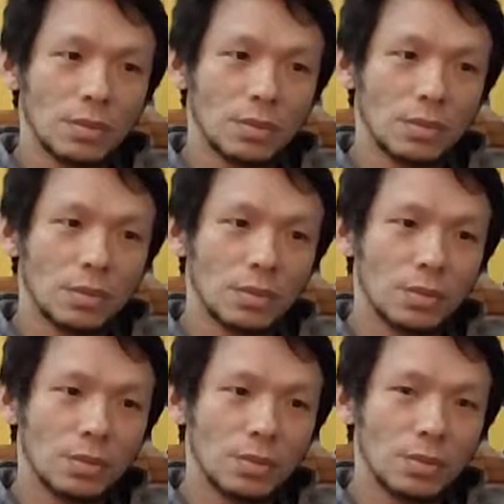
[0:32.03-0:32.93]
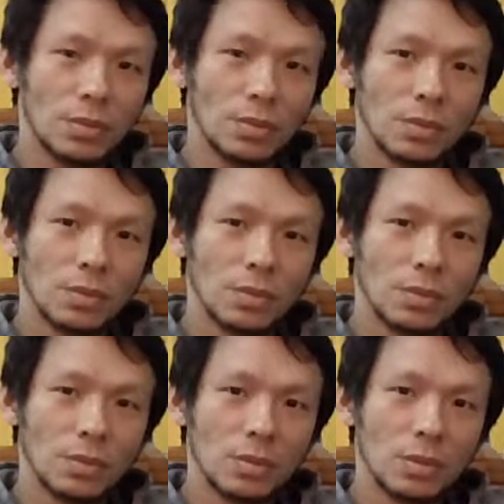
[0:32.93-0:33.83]

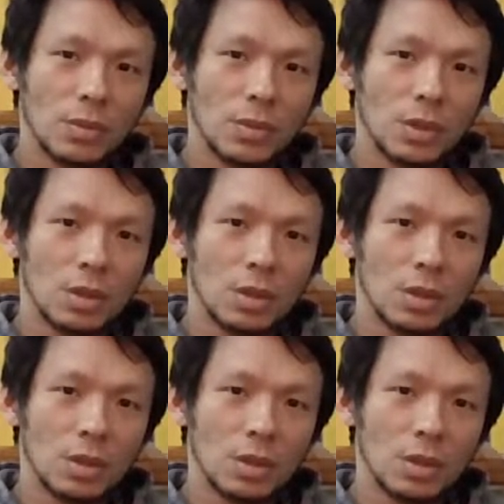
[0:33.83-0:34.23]
No one is speaking in this clip.